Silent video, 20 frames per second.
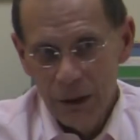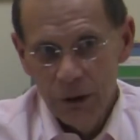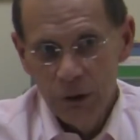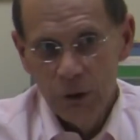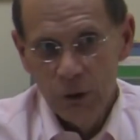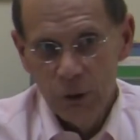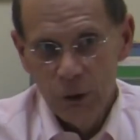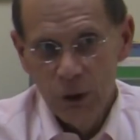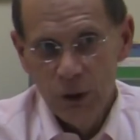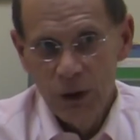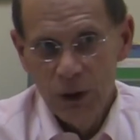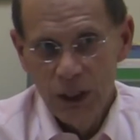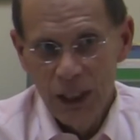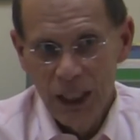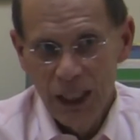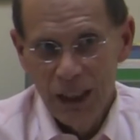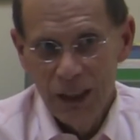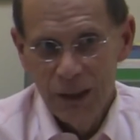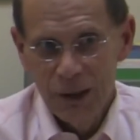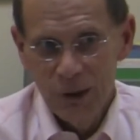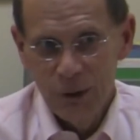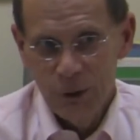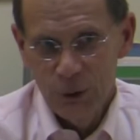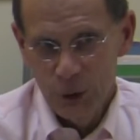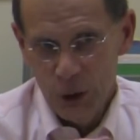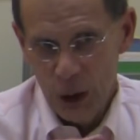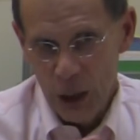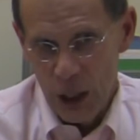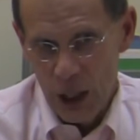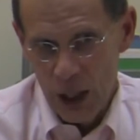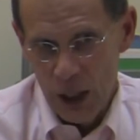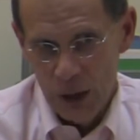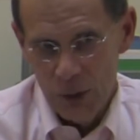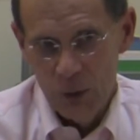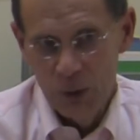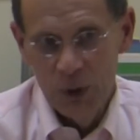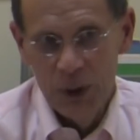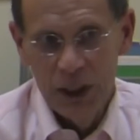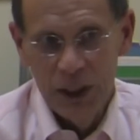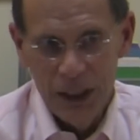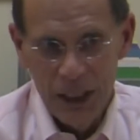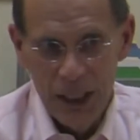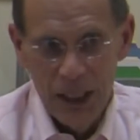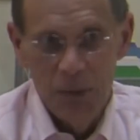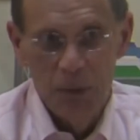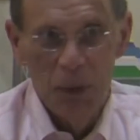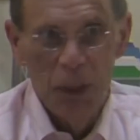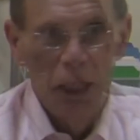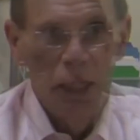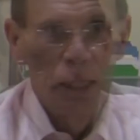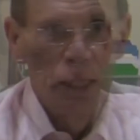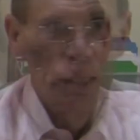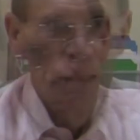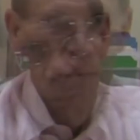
certain candidates talk when they campaign.